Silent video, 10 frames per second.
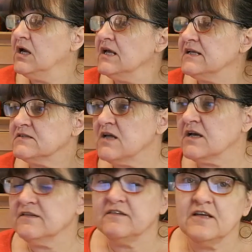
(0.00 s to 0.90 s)
It's
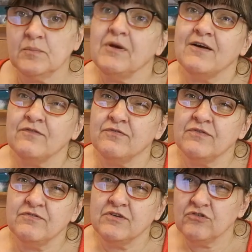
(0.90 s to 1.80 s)

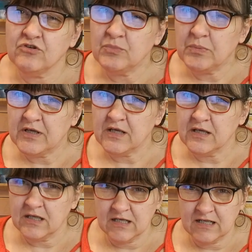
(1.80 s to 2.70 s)

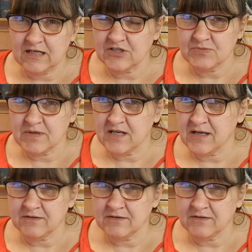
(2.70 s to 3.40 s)
£19.52p in English money.